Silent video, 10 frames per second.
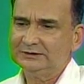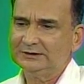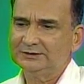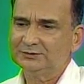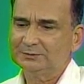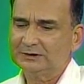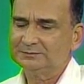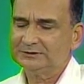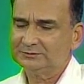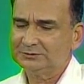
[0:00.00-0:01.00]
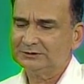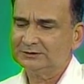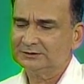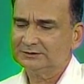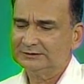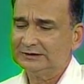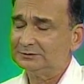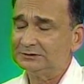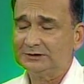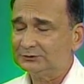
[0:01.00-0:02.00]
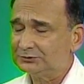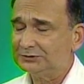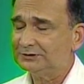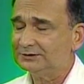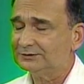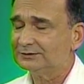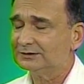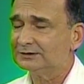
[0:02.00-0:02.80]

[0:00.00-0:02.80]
The latest problem that we're now encountering is